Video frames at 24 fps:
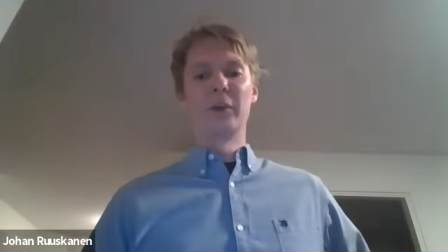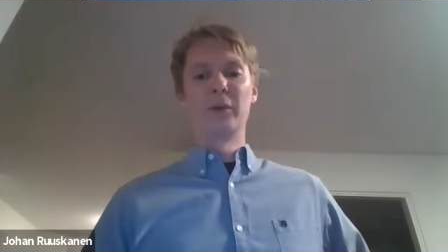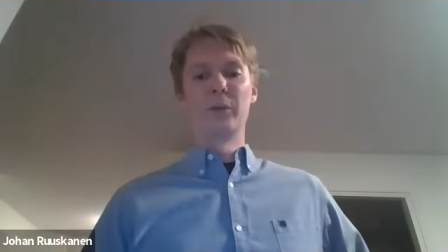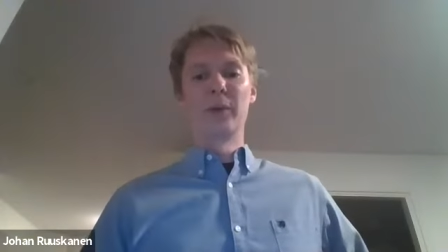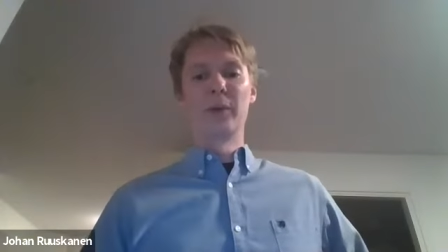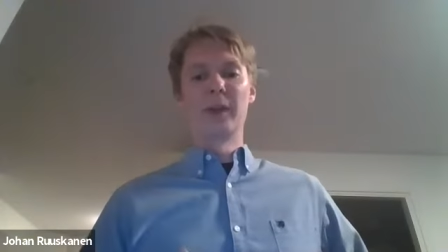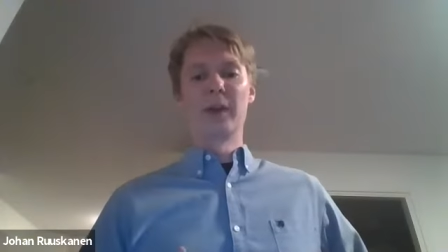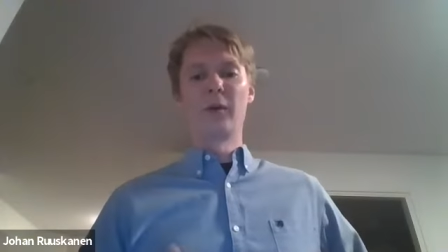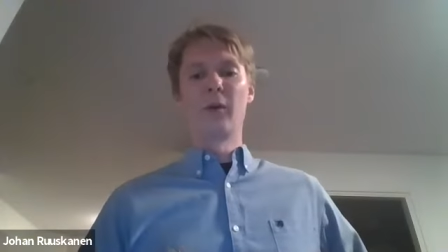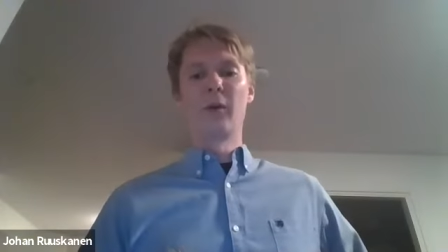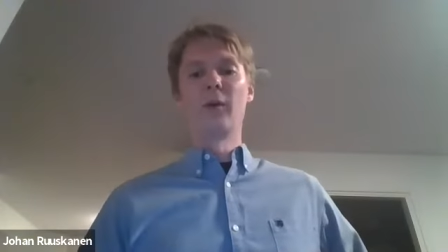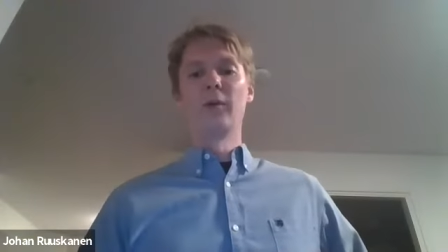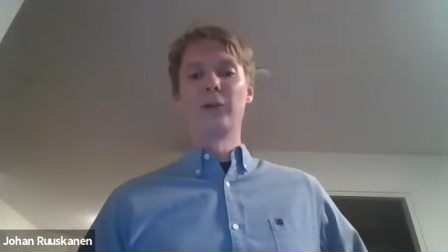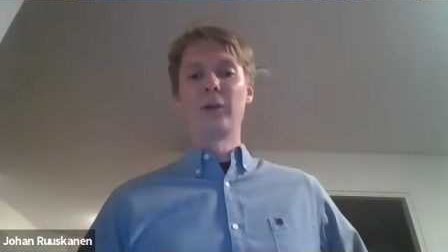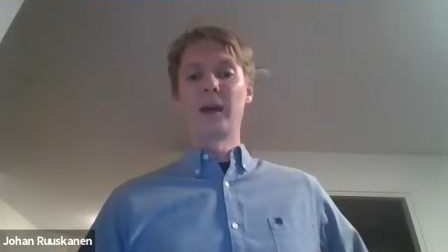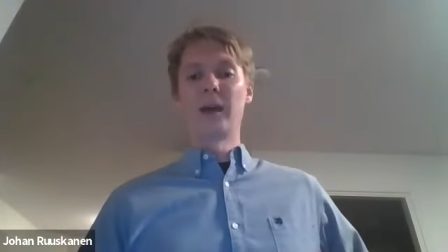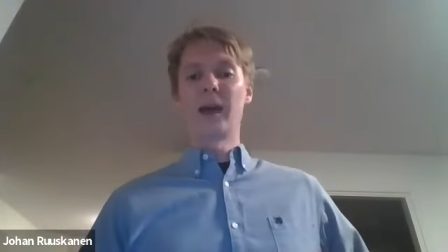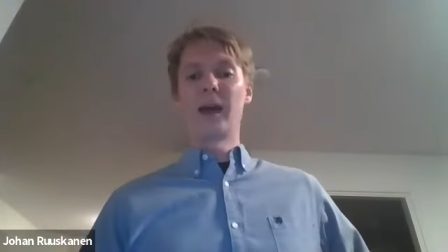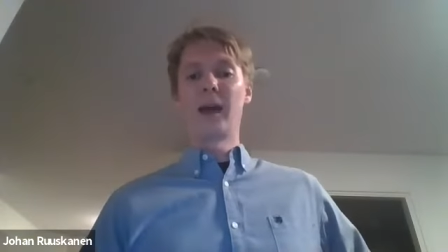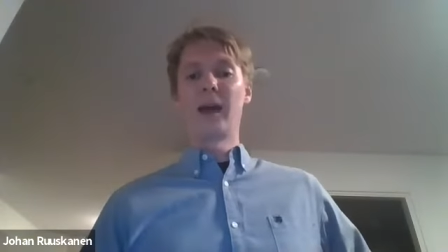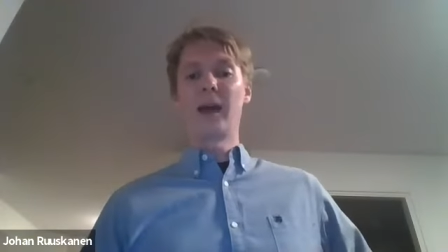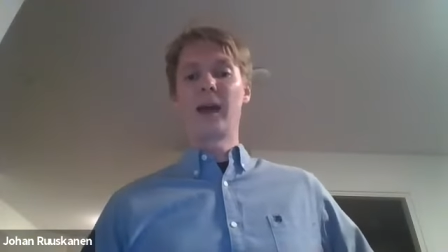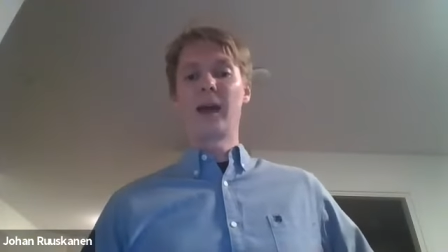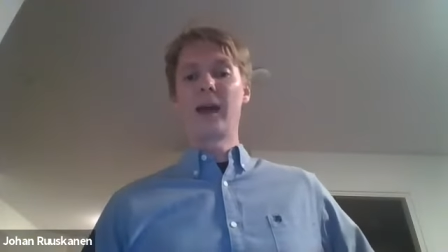we can
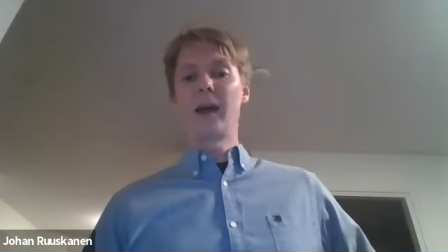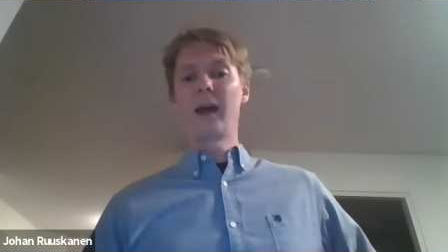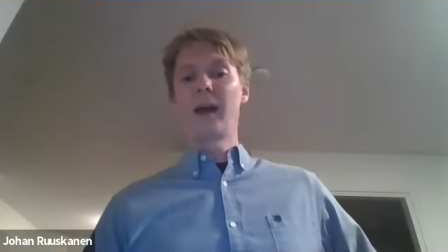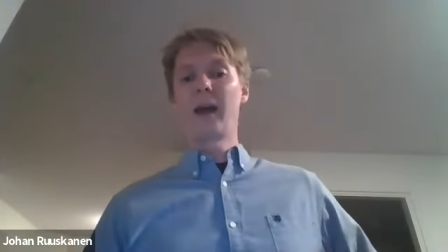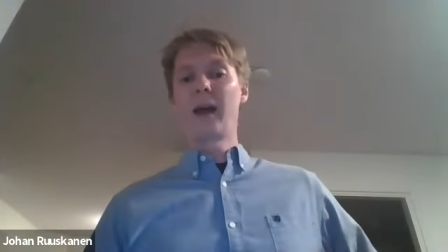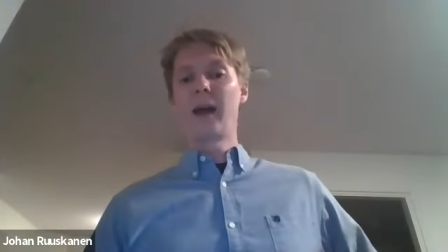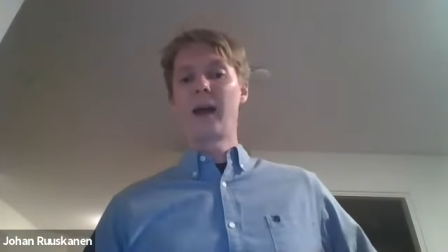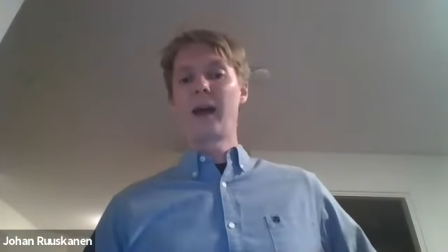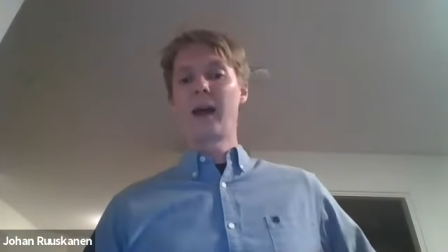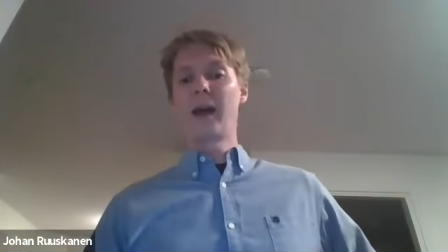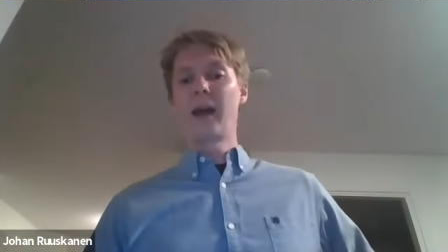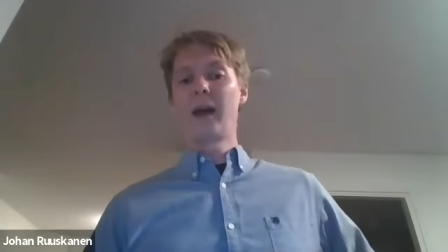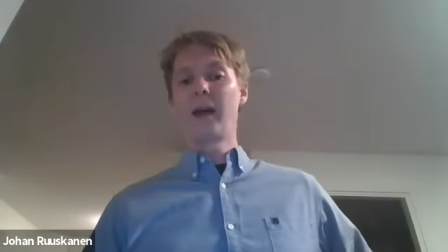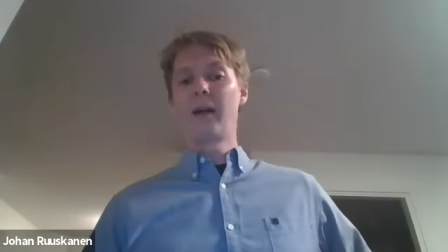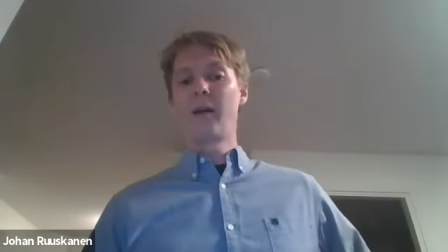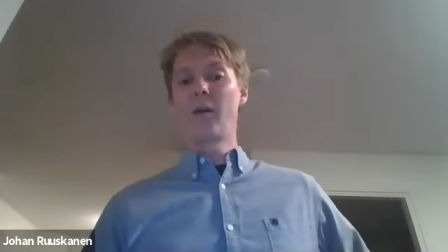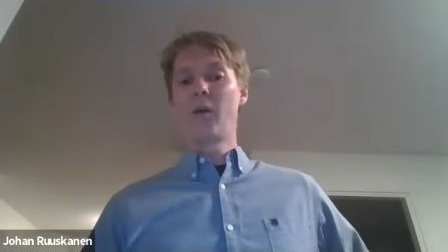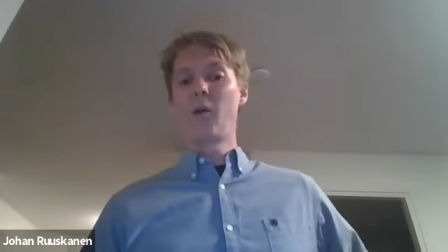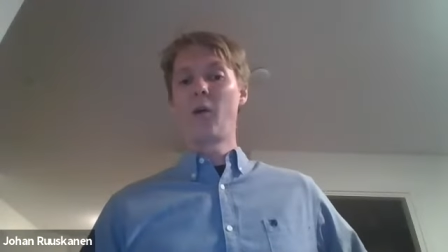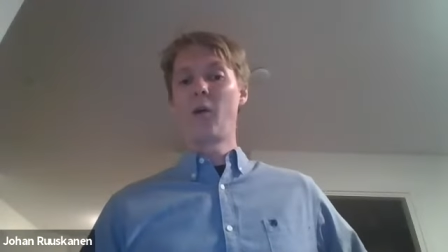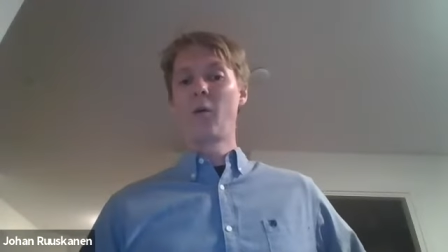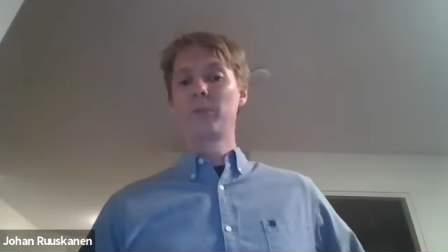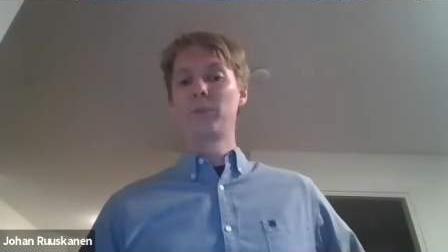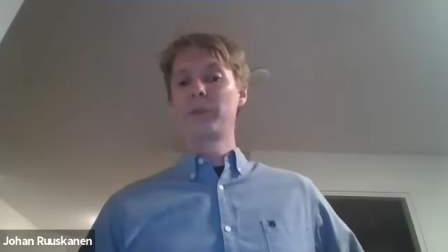also
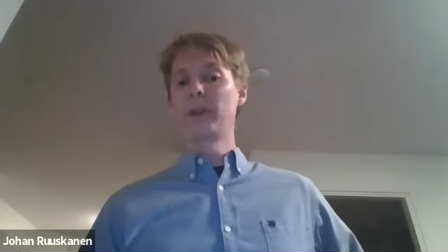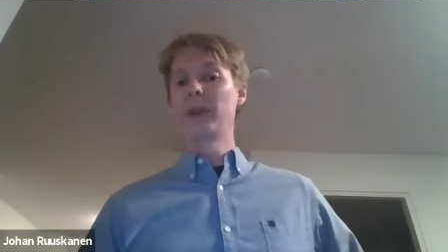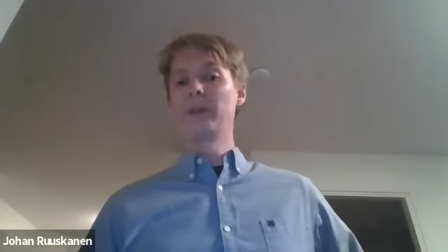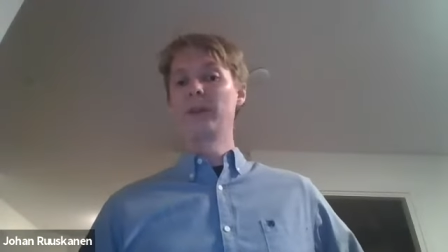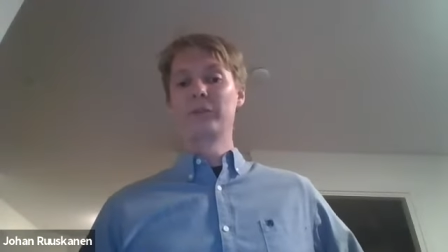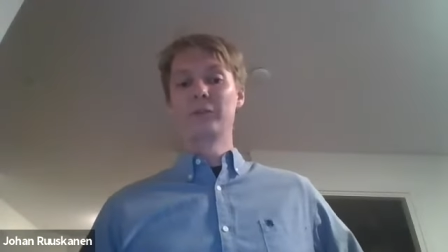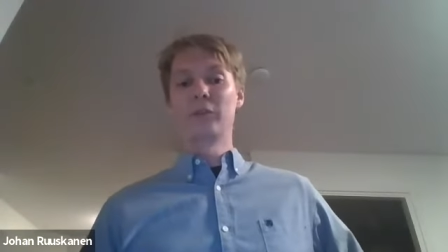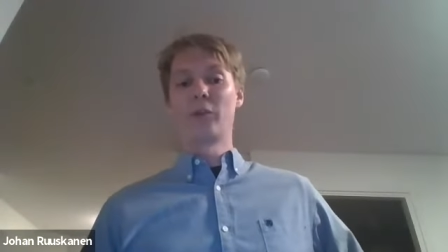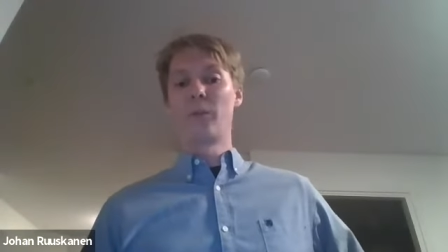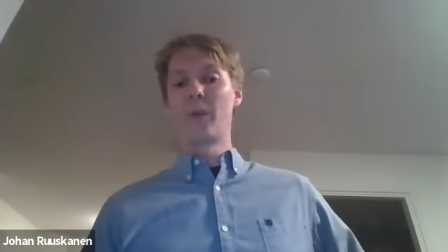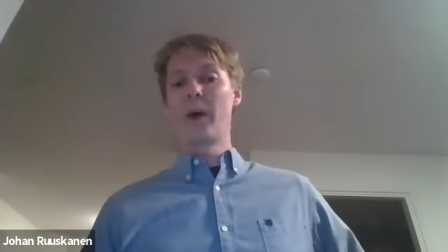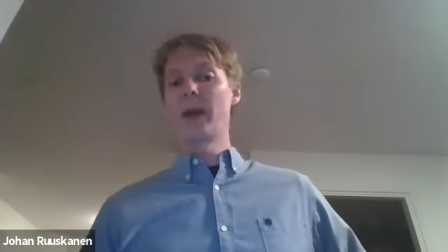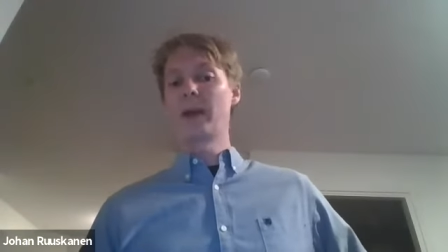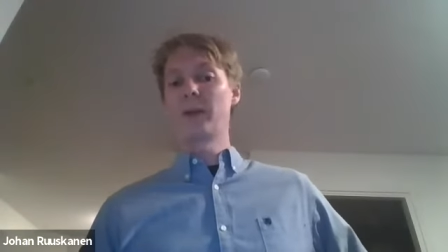obtain some